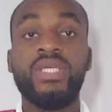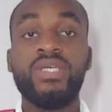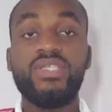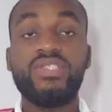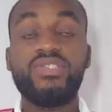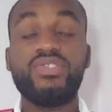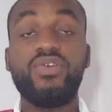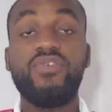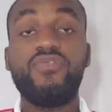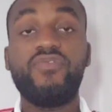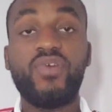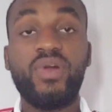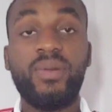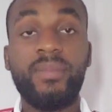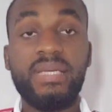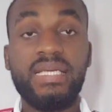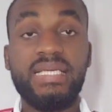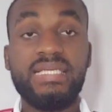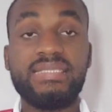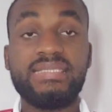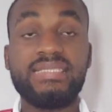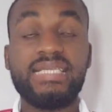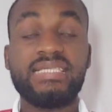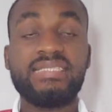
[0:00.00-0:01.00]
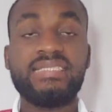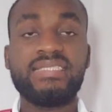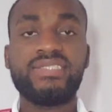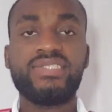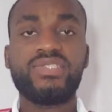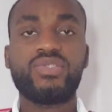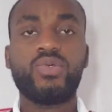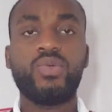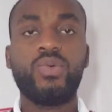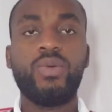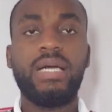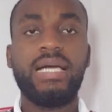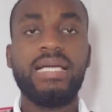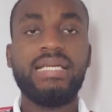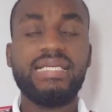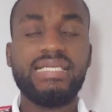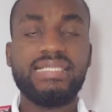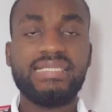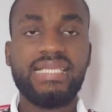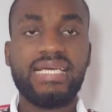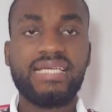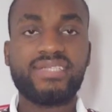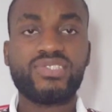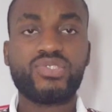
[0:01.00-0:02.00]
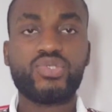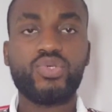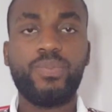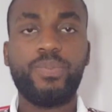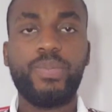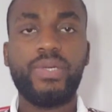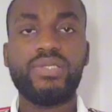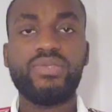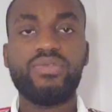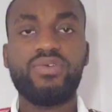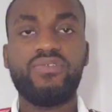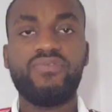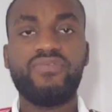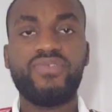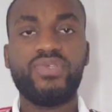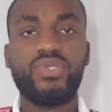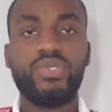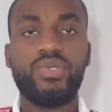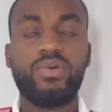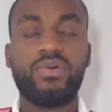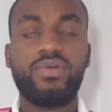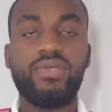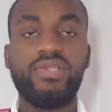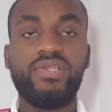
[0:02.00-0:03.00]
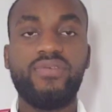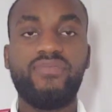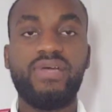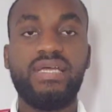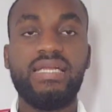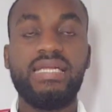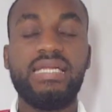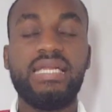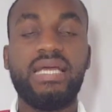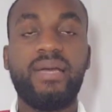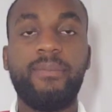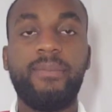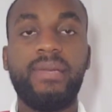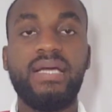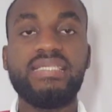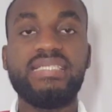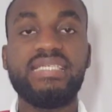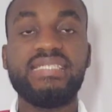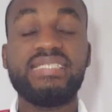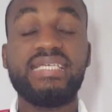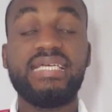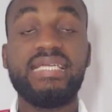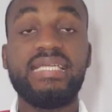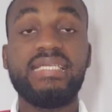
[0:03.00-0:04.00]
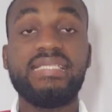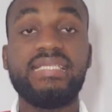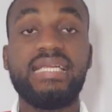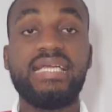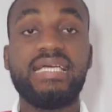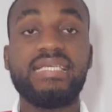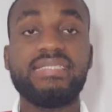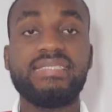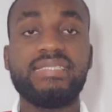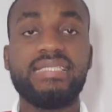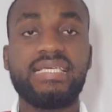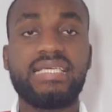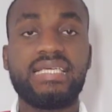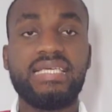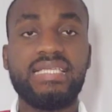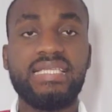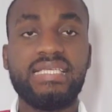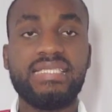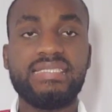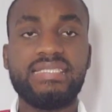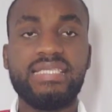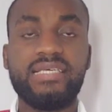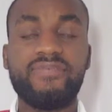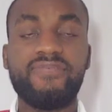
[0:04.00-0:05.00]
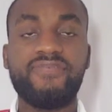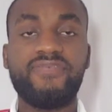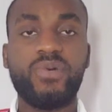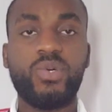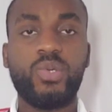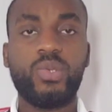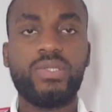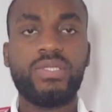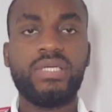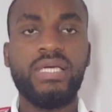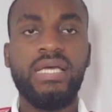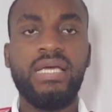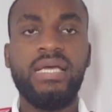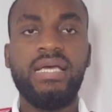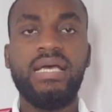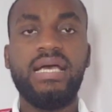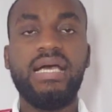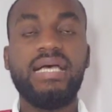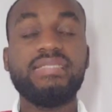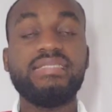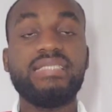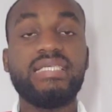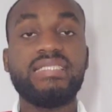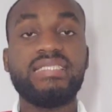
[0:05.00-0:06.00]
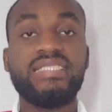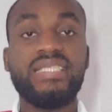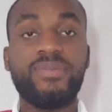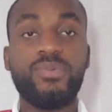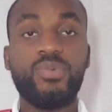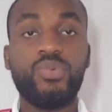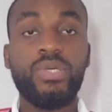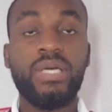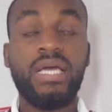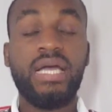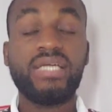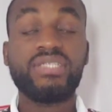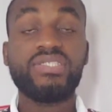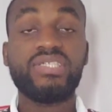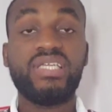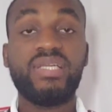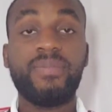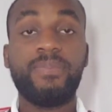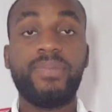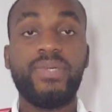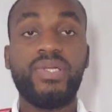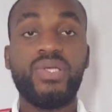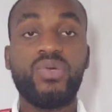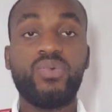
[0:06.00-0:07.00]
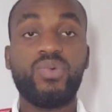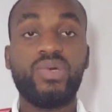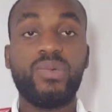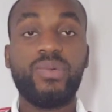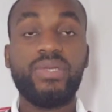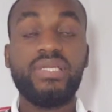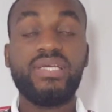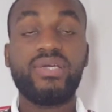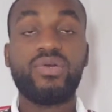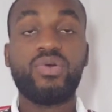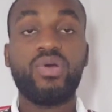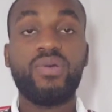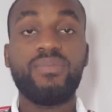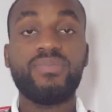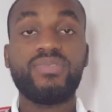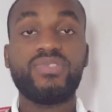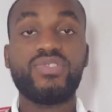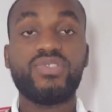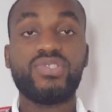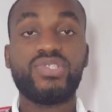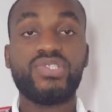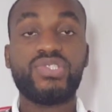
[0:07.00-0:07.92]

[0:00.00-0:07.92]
So from a statistical and a tactical point of view, you're going to find out that Manchester United has taken a step forward as a team. We are actually playing well when it comes to